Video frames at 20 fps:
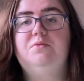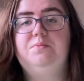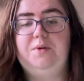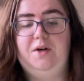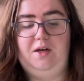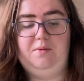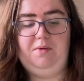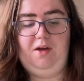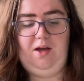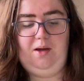but
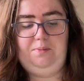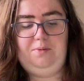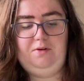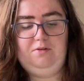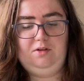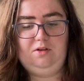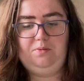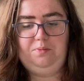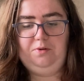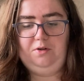I'm happy
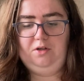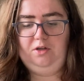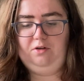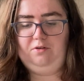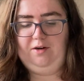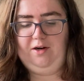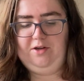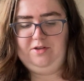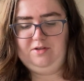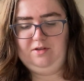with the
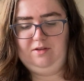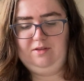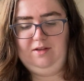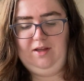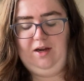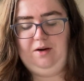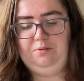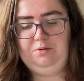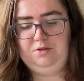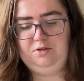progress on
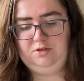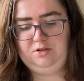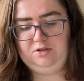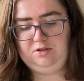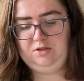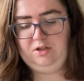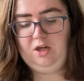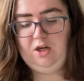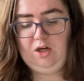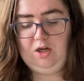that. It was
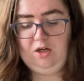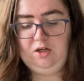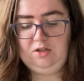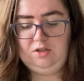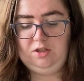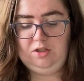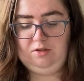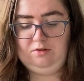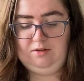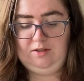just
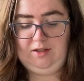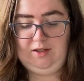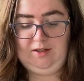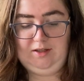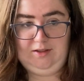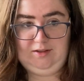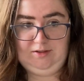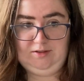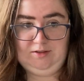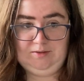2
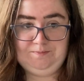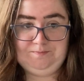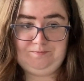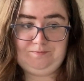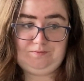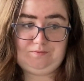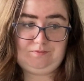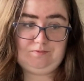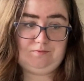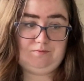days.
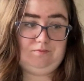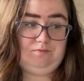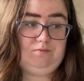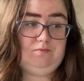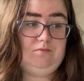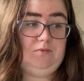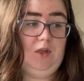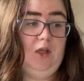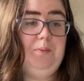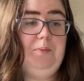
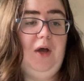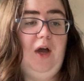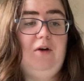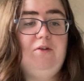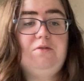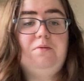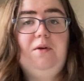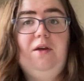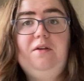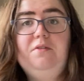But I
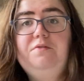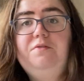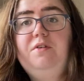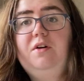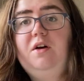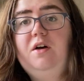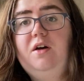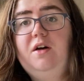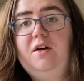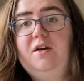was waiting
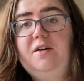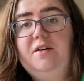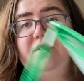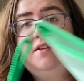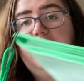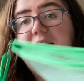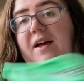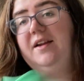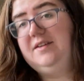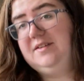for
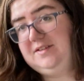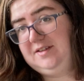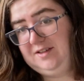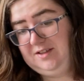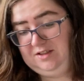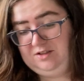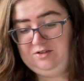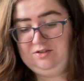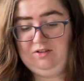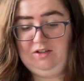the hand
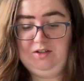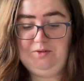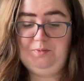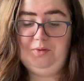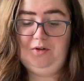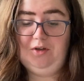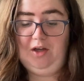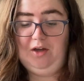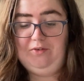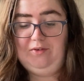guide, so I
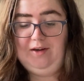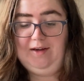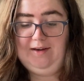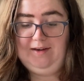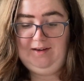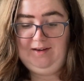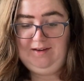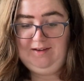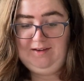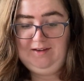put it
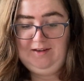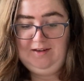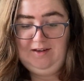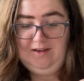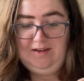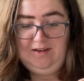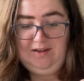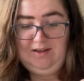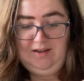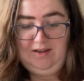away,
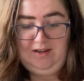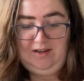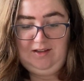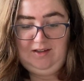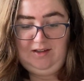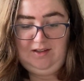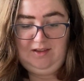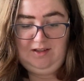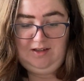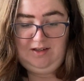and
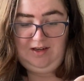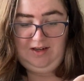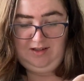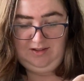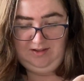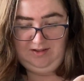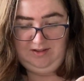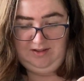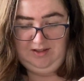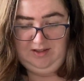then the
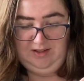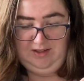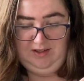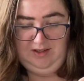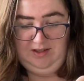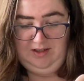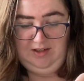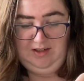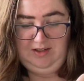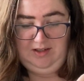next day,